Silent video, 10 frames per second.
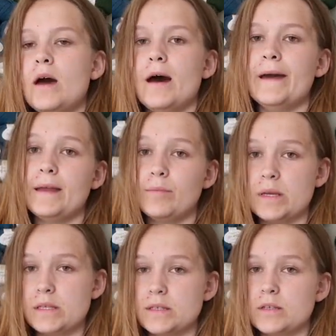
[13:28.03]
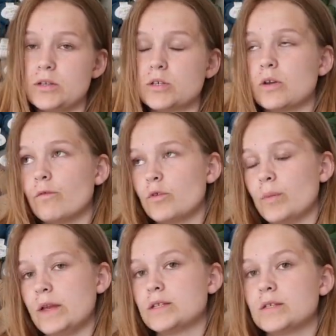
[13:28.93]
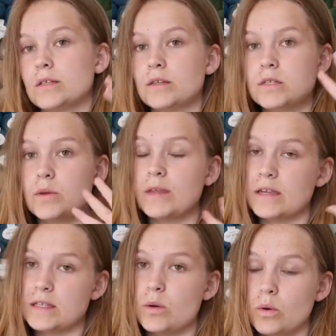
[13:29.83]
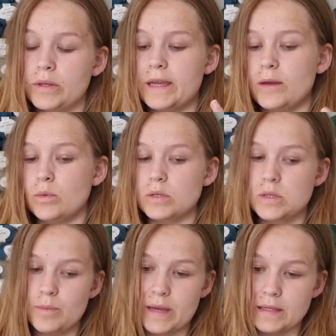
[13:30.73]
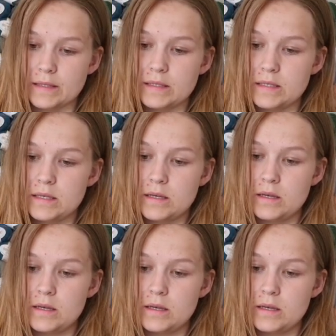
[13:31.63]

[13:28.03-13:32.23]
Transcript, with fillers: I had my sister's confirmation, so that whole day was spent